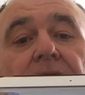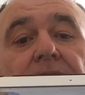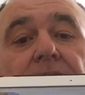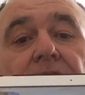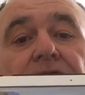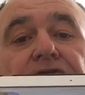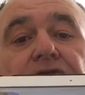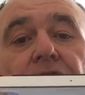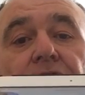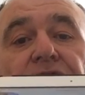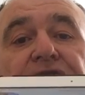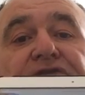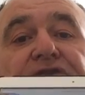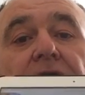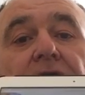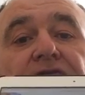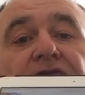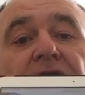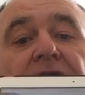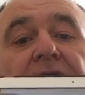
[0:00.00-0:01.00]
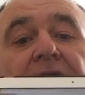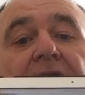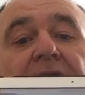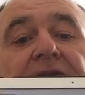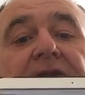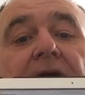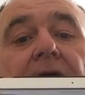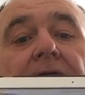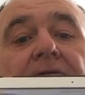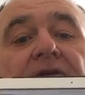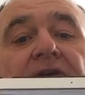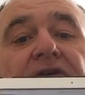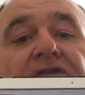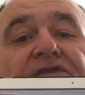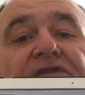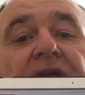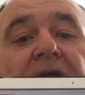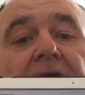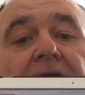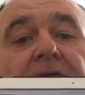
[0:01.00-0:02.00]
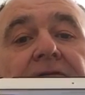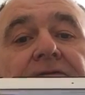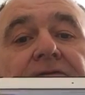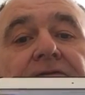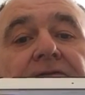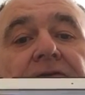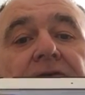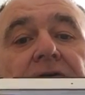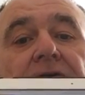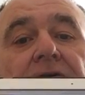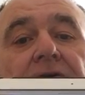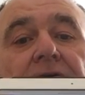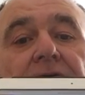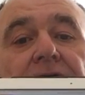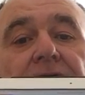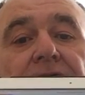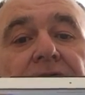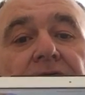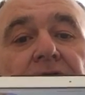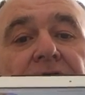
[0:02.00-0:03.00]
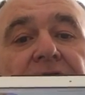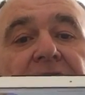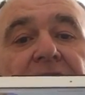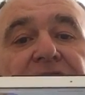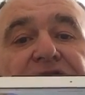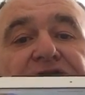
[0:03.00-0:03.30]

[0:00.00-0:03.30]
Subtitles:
but also to lay down his life for their